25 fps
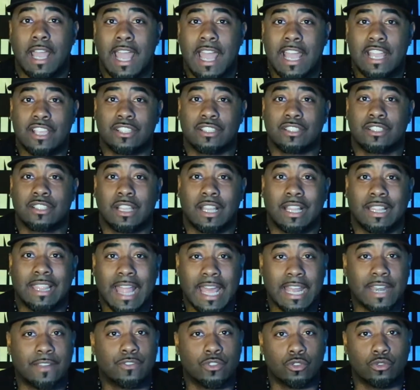as a
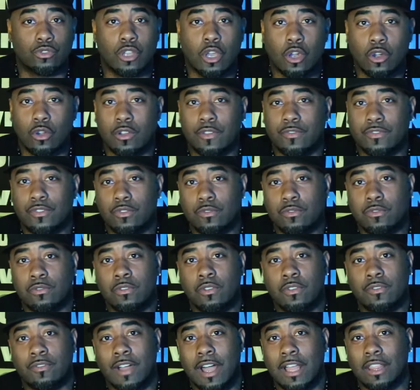lot of you know, if
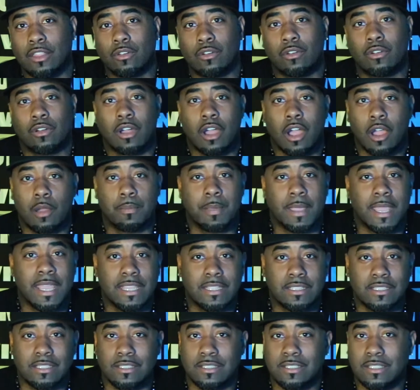you follow our
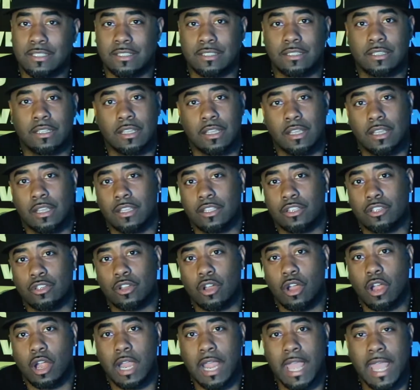pages and you know
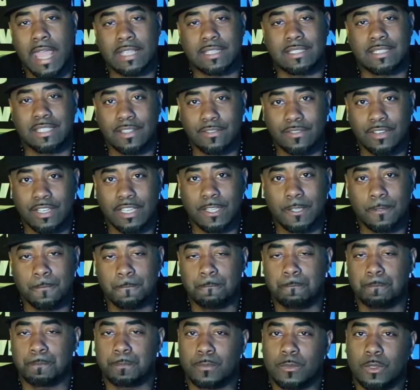our activity,
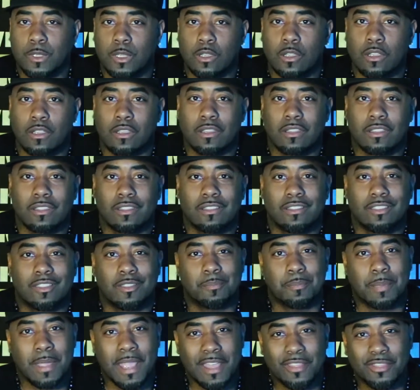the
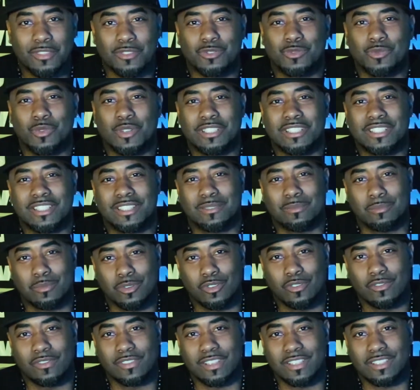Panthers went to the
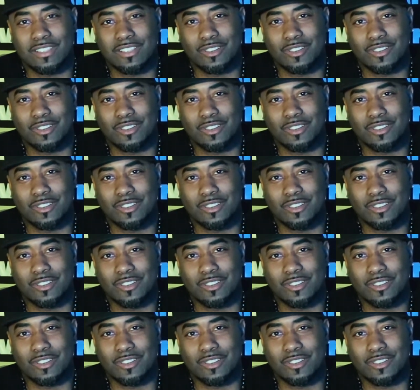movies,